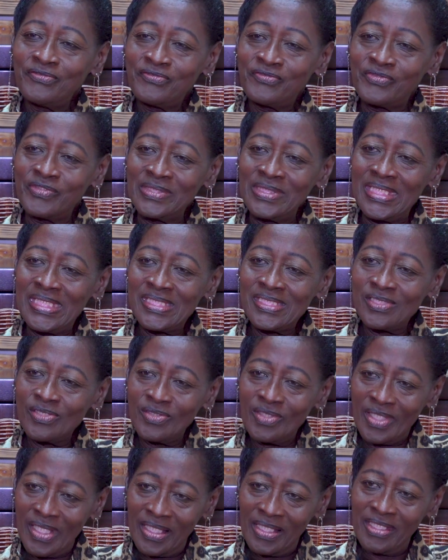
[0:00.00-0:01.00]
for this
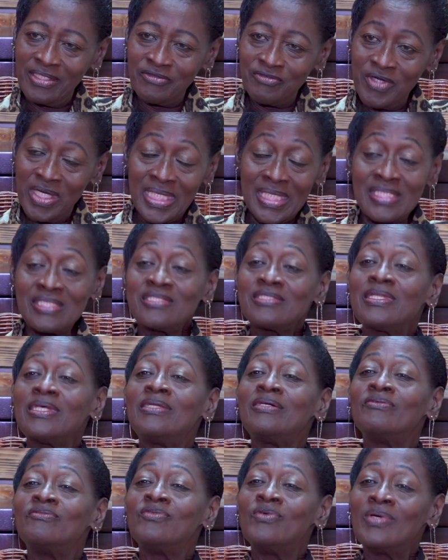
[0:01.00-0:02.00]
lift
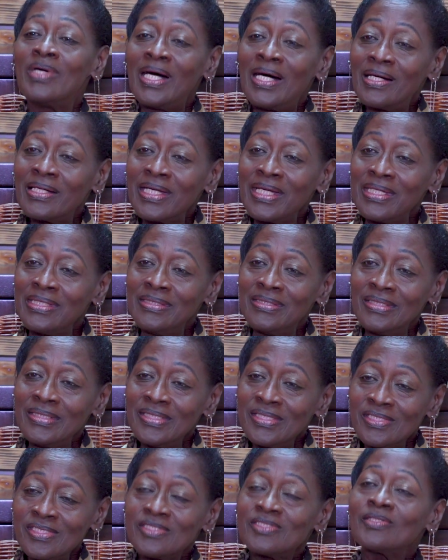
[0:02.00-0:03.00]
instead of walking.
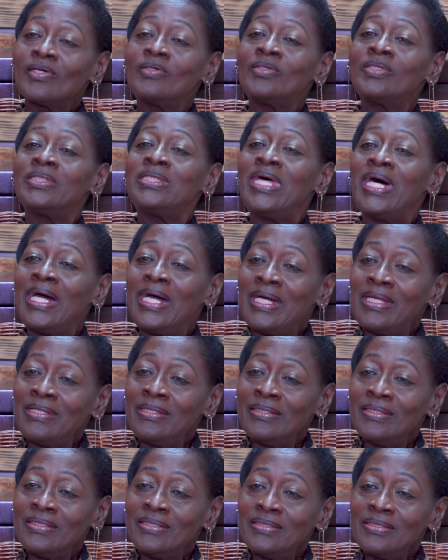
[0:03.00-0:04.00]
So
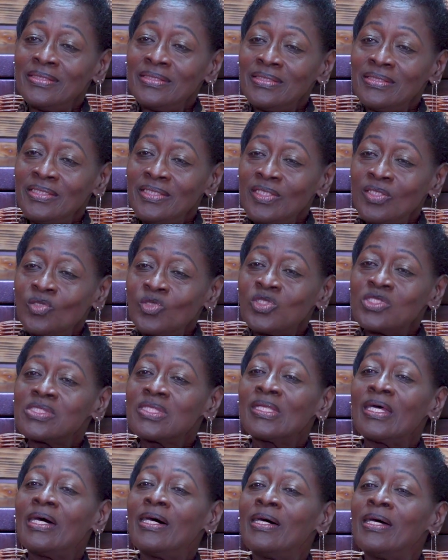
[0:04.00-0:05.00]
then you
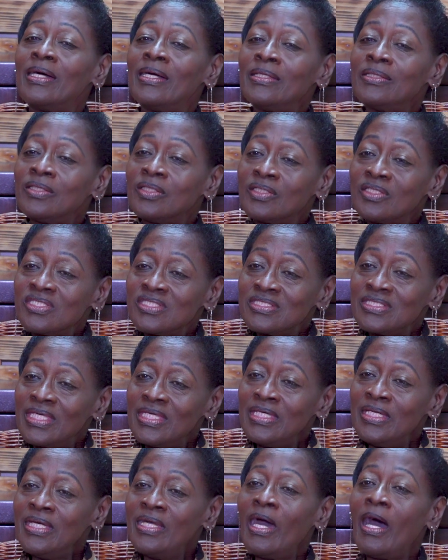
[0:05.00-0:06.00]
start to
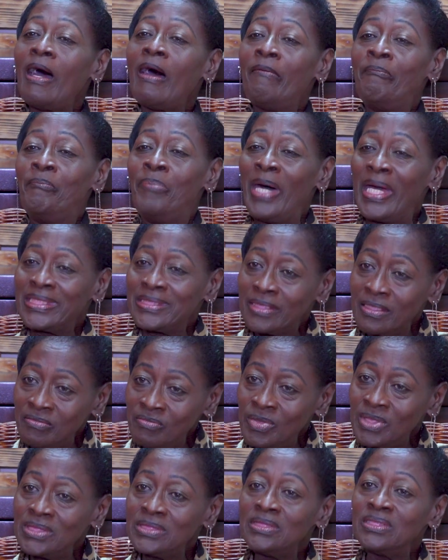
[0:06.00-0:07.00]
see a
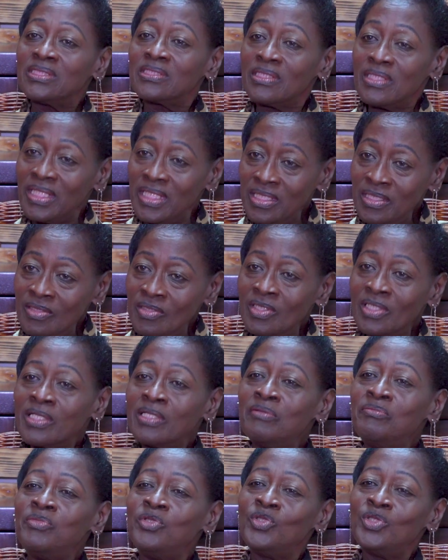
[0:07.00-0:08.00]
betterment in your
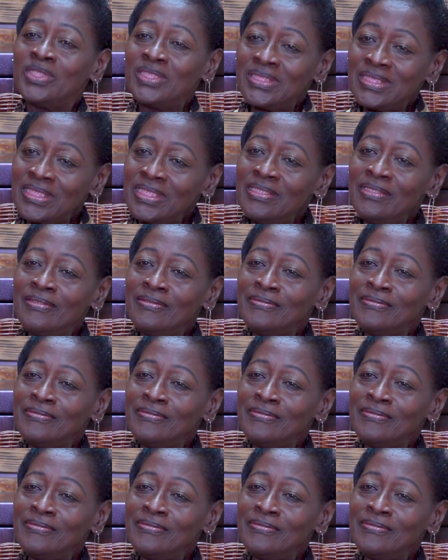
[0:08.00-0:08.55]
community.